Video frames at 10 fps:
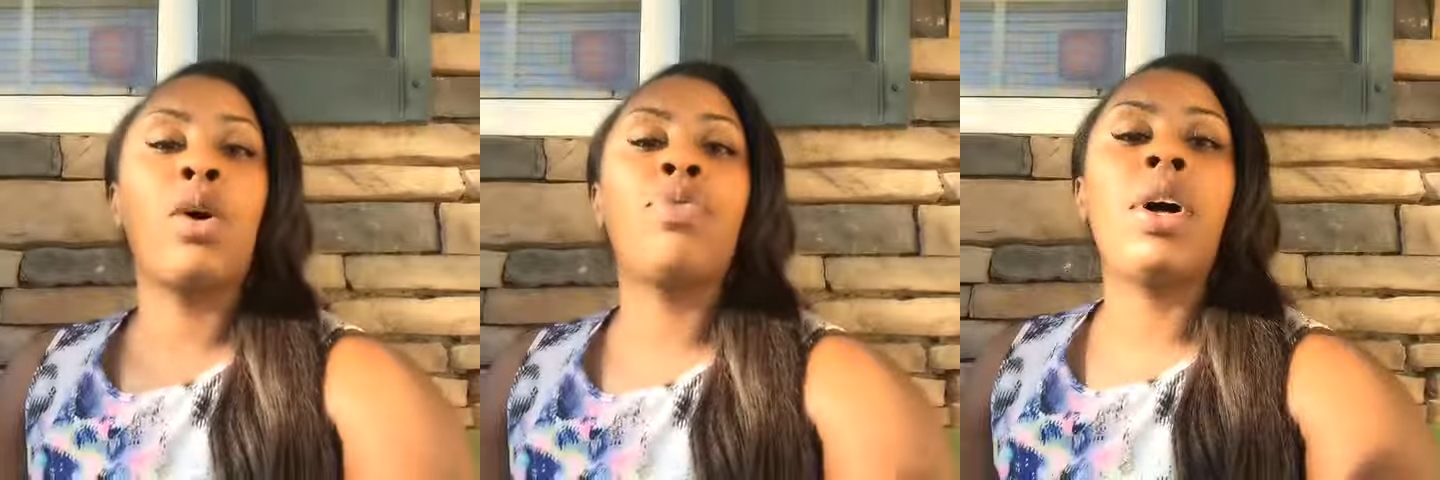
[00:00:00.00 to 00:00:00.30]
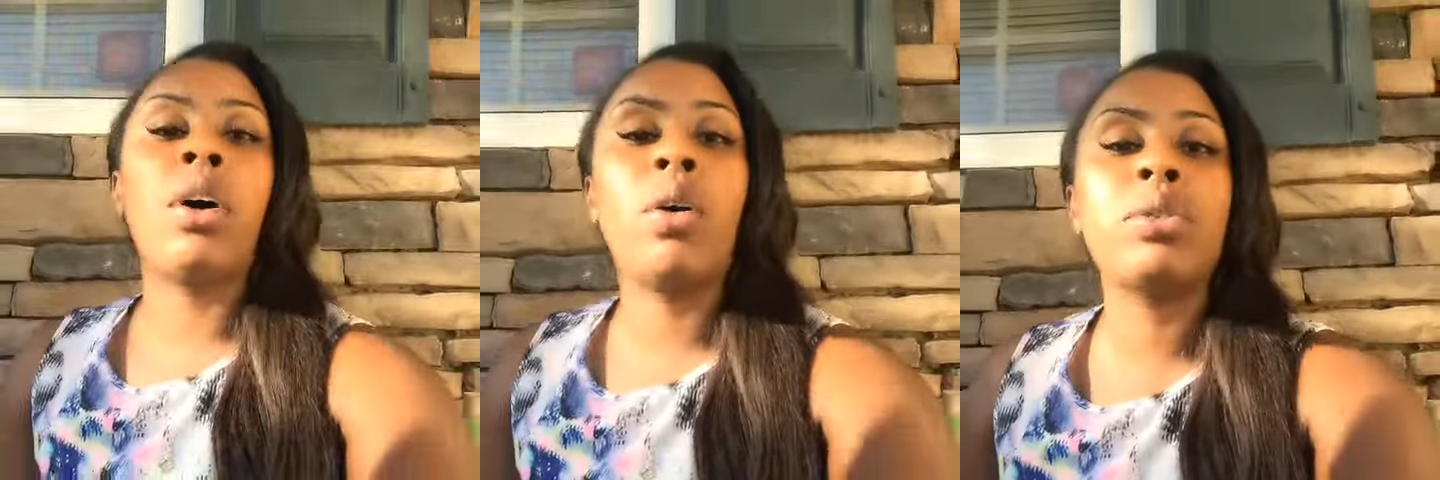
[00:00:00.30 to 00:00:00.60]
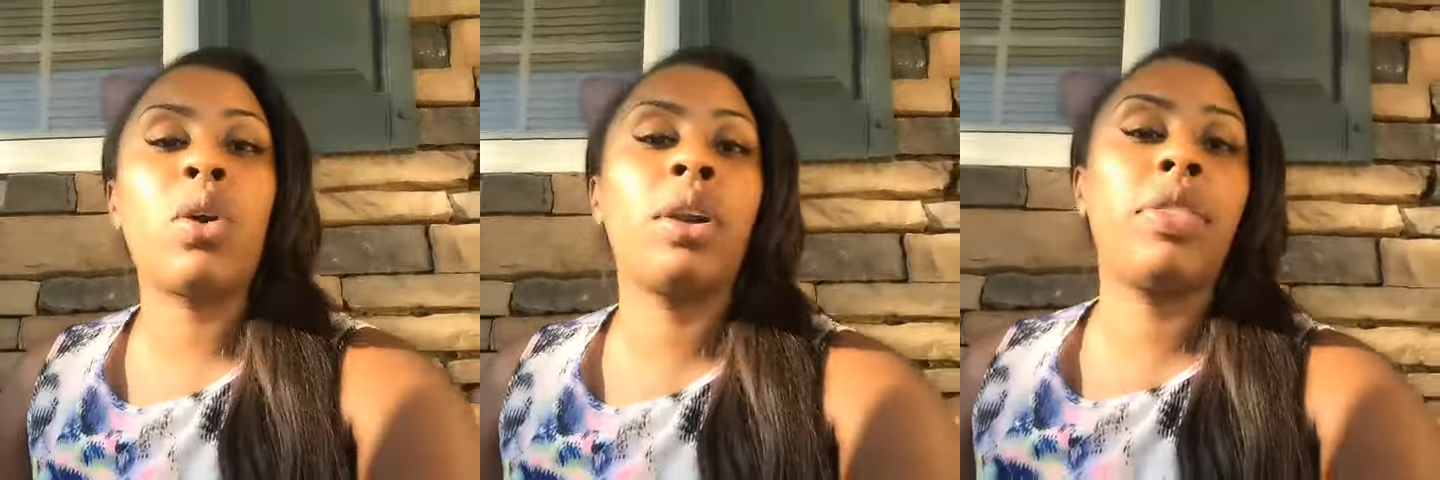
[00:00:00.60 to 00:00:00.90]
So
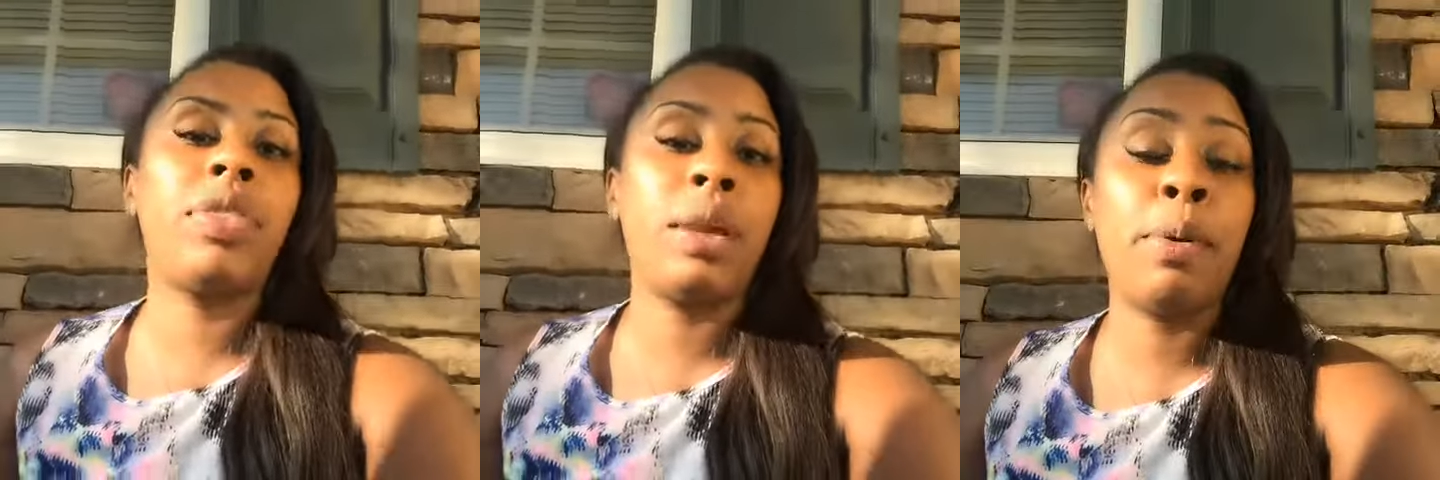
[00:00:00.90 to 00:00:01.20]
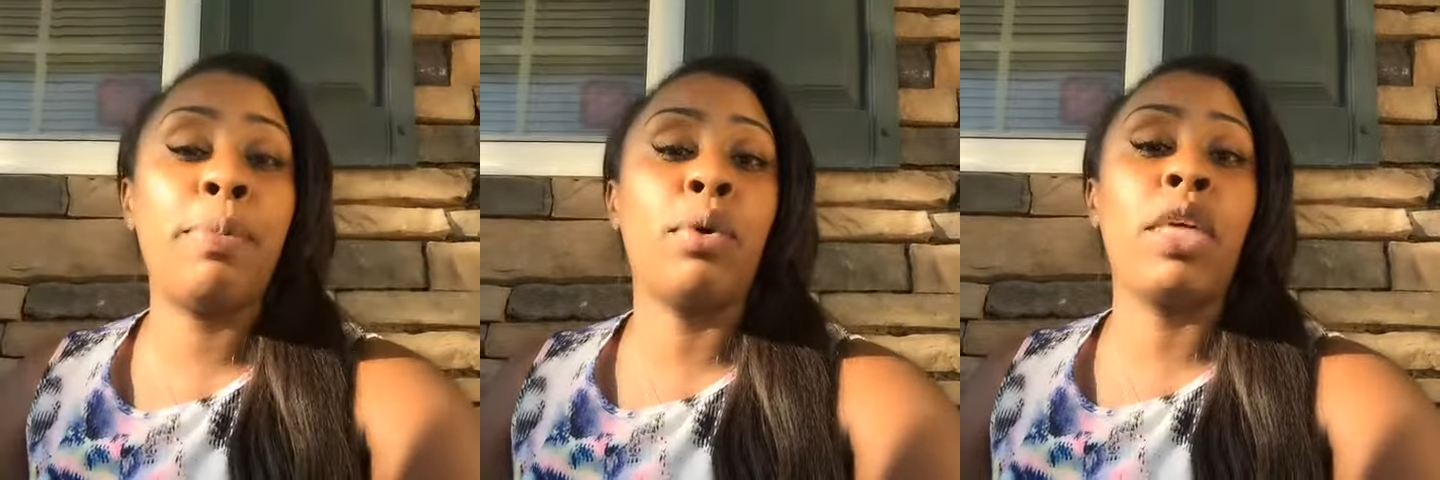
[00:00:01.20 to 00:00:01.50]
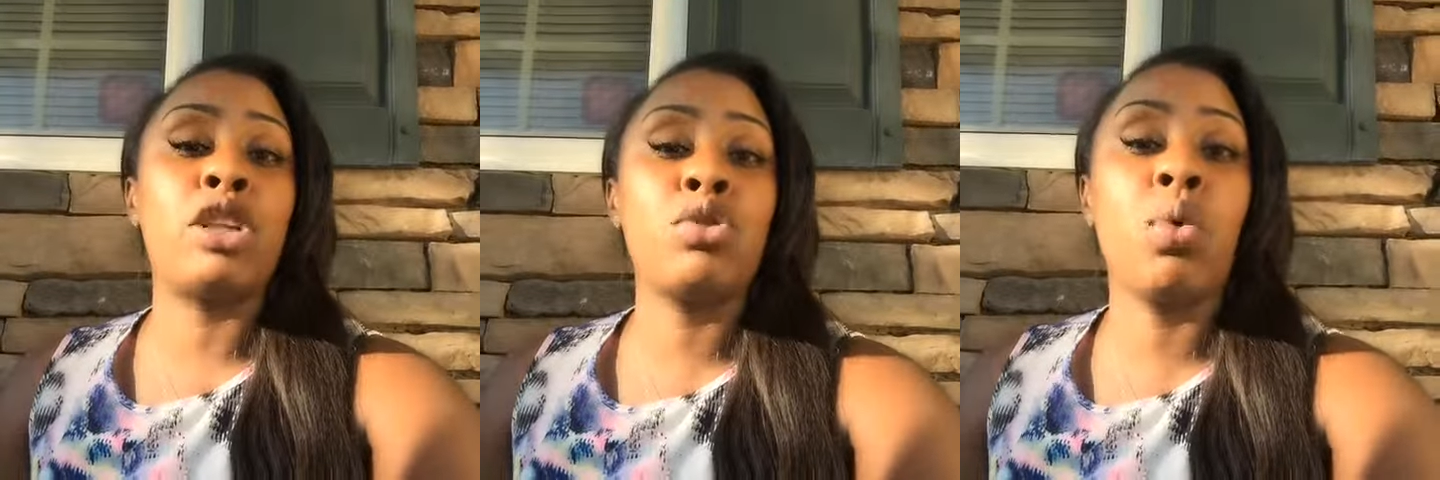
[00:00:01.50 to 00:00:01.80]
those are the people
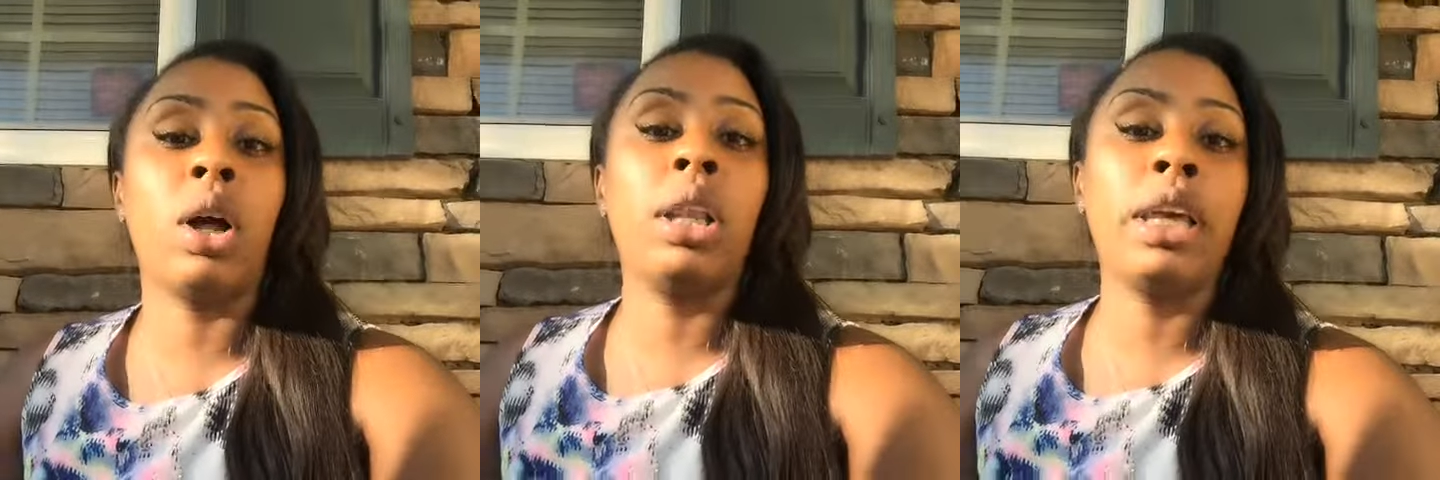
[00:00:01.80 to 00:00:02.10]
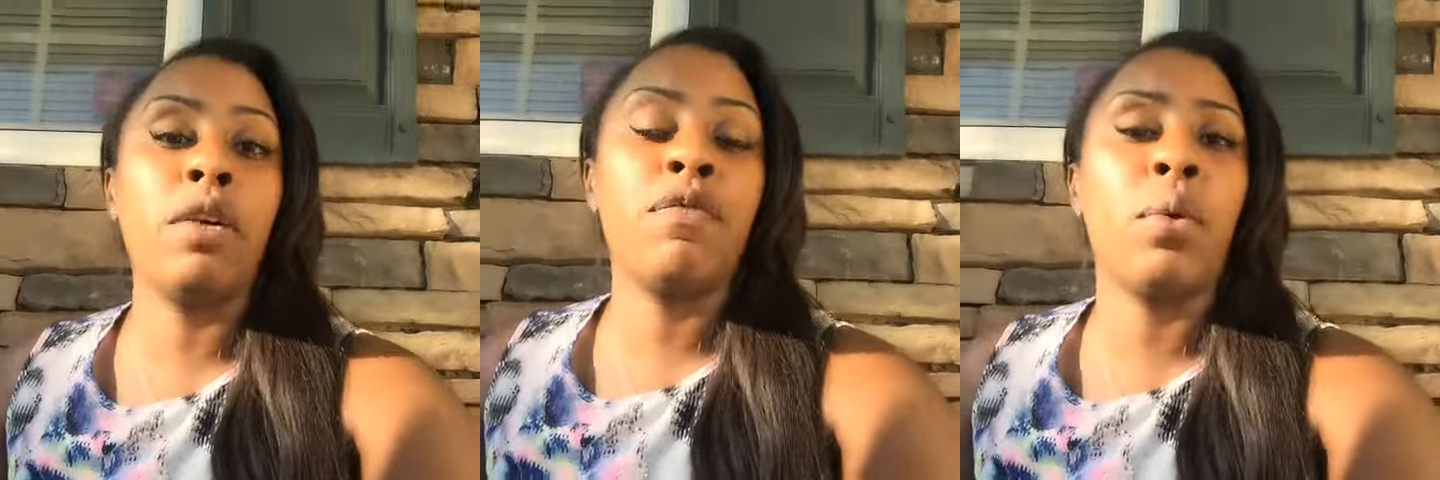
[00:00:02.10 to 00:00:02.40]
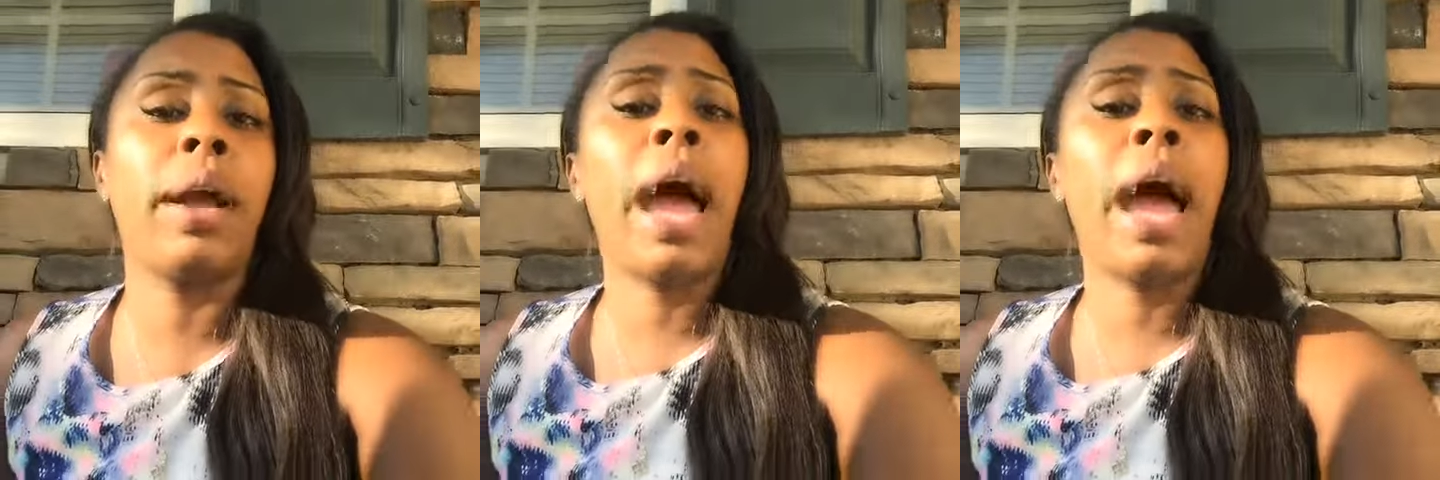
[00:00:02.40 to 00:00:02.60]
that you are looking for.